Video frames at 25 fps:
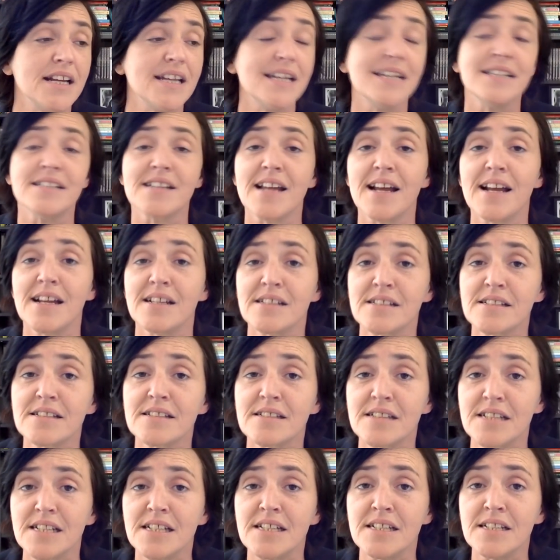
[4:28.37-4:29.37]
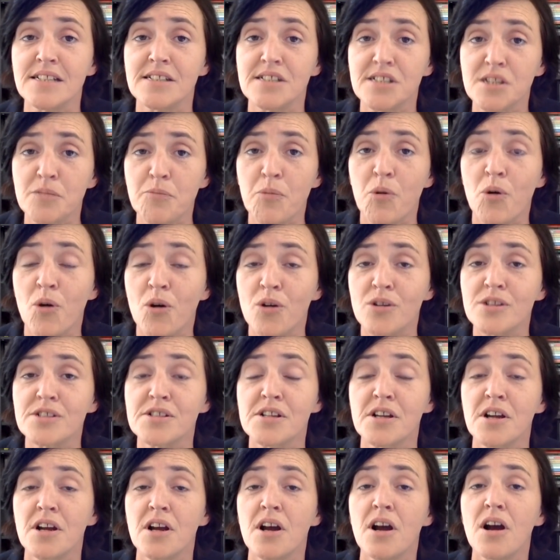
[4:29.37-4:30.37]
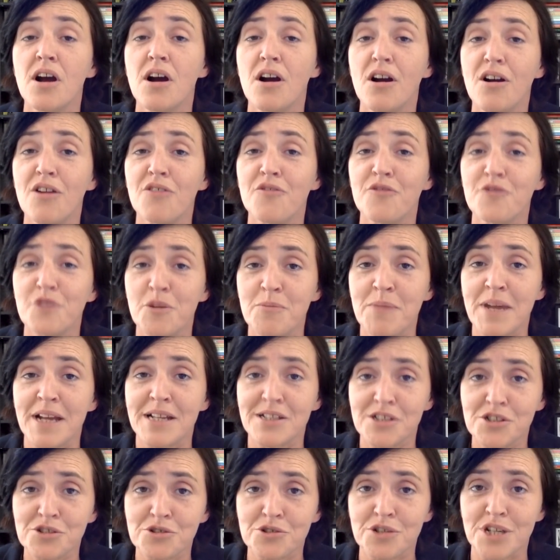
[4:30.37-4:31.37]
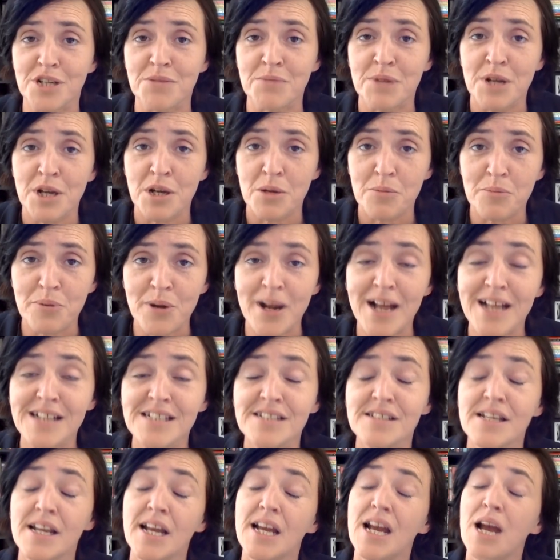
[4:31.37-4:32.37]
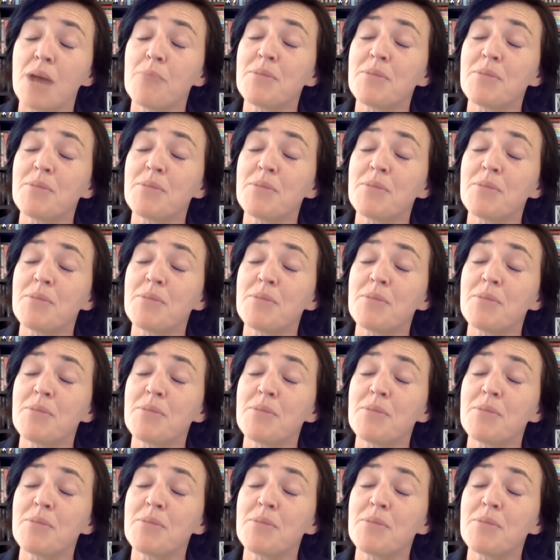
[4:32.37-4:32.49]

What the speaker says: it has the support of the mainstream press.